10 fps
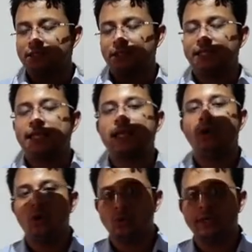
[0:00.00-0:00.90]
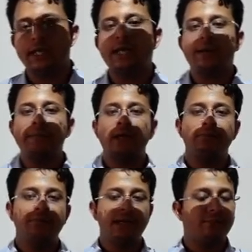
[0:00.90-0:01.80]
take a loan, then the
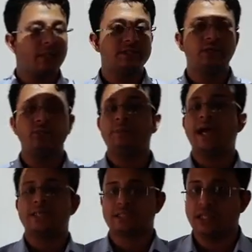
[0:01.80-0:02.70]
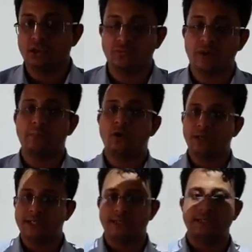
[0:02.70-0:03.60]
bank manager will be asking you for
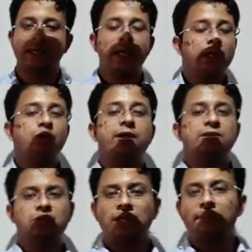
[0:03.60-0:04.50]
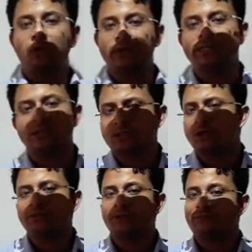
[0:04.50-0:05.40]
mortgages. You can show the mortgages
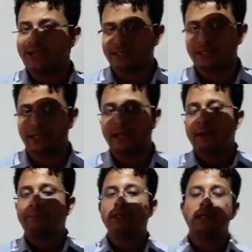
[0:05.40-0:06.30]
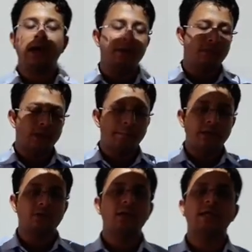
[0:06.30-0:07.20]
of your factory, but after a
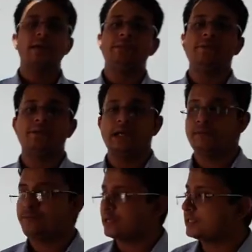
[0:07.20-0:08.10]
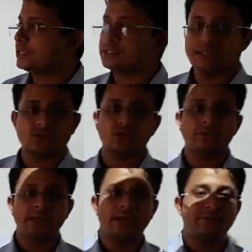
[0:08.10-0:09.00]
particular time the factory is destroyed
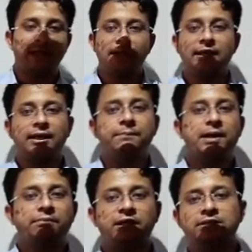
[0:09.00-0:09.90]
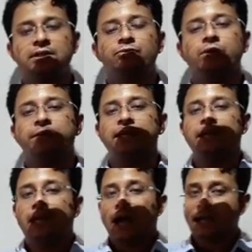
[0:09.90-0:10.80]
by the fire, then the bank manager will be
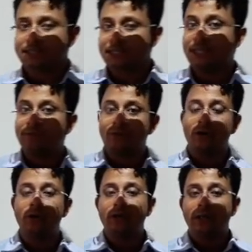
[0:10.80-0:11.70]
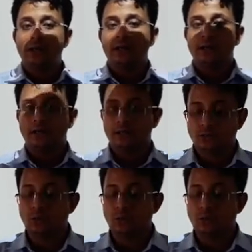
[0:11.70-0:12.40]
asking for to